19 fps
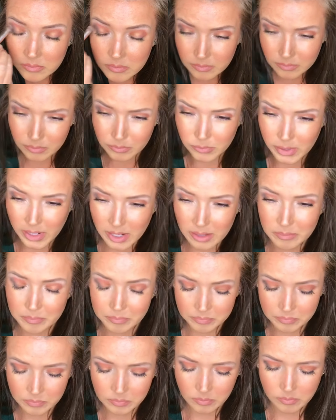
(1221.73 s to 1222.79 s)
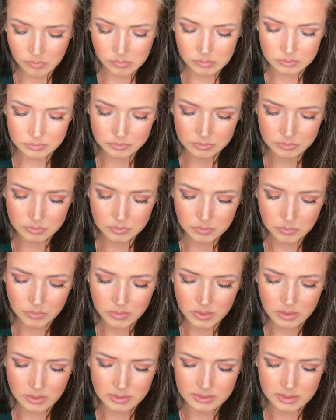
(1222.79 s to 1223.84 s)
Okay,
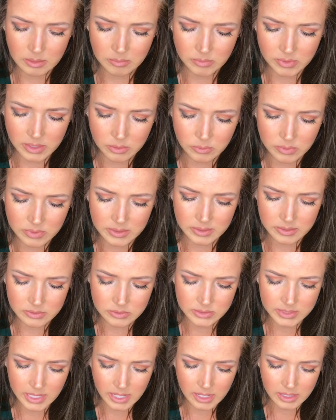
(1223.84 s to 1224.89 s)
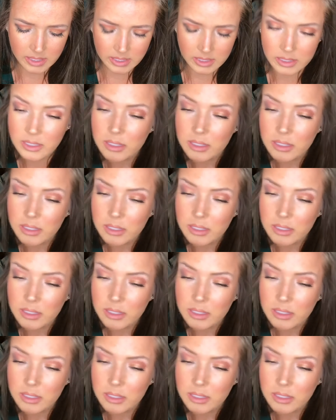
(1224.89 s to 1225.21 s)
same thing with the other side.